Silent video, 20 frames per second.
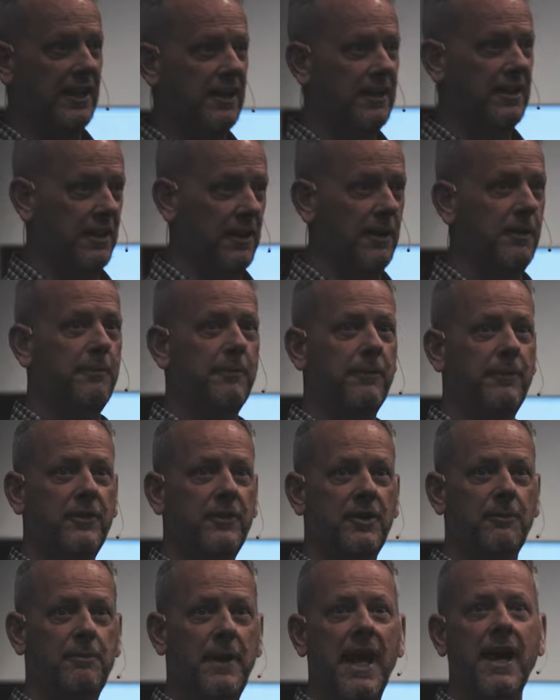it come
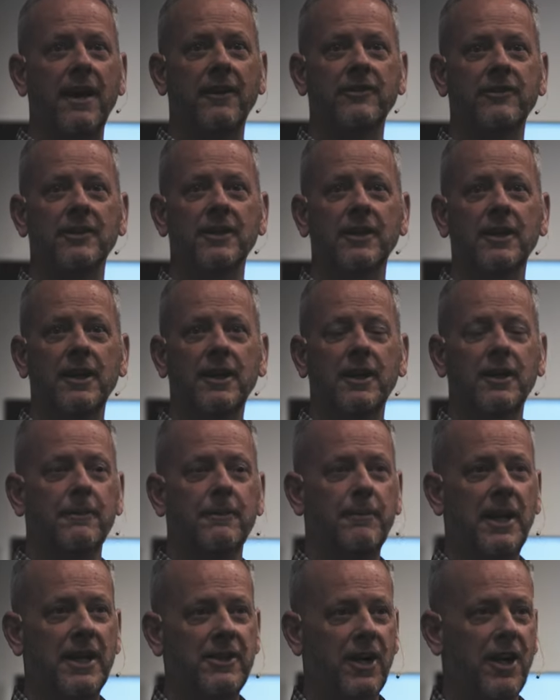to pass.
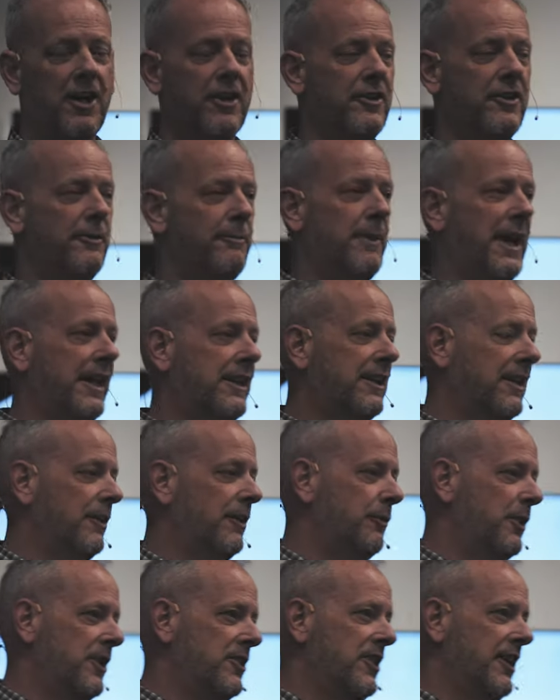My daughter, Becca,
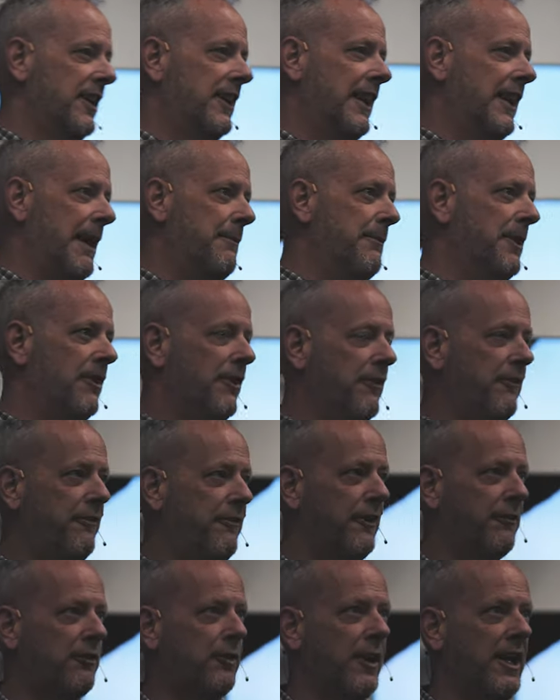when she came into the
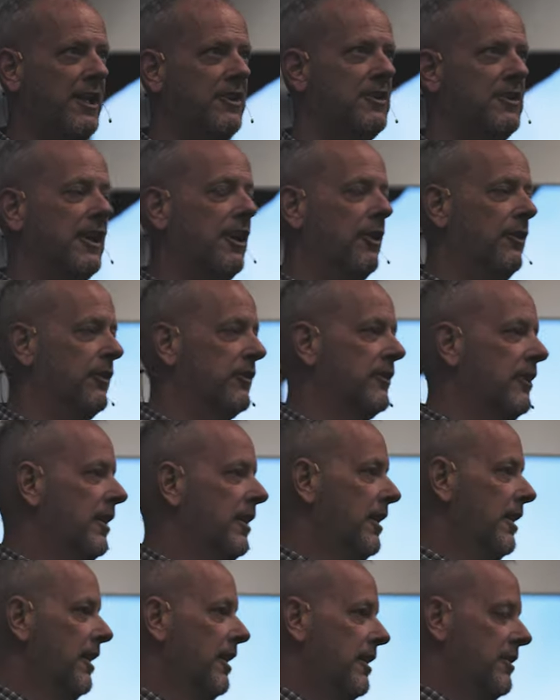fifth grade, she goes,
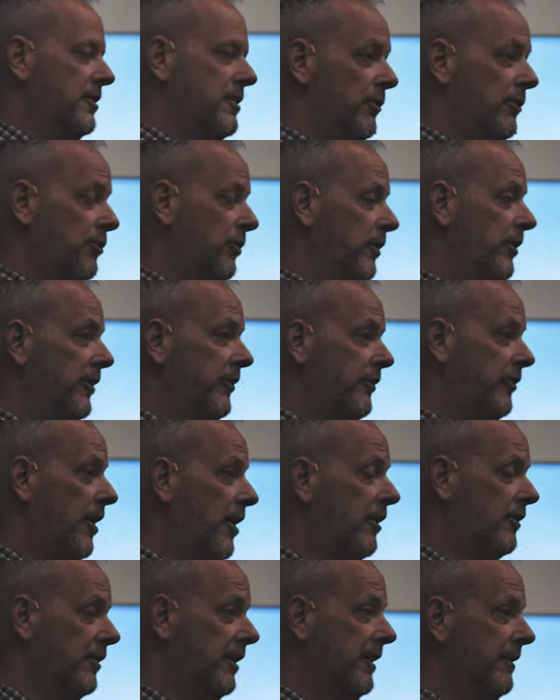she was really
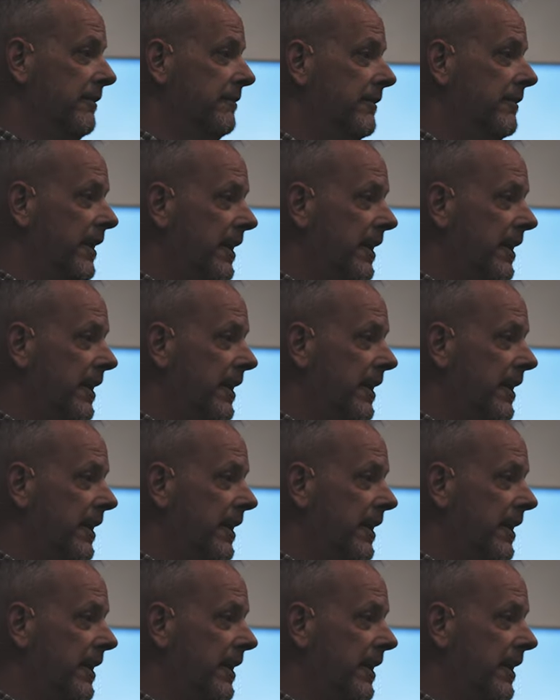struggling.